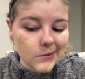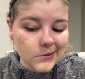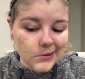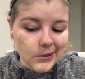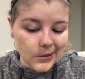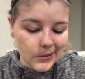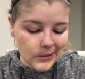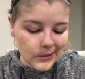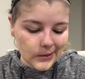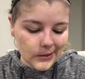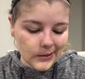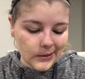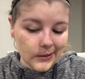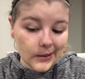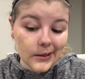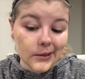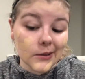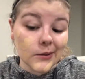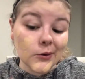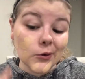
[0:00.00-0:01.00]
dotting it
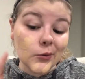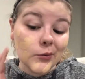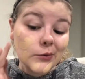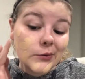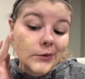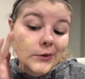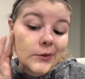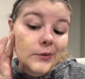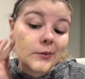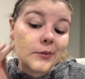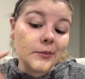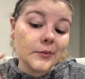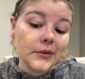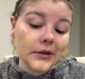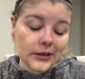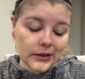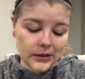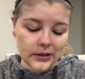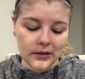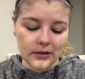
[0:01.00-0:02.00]
like a normal human
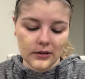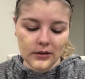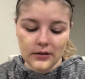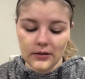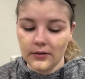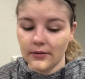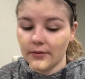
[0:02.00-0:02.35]
being,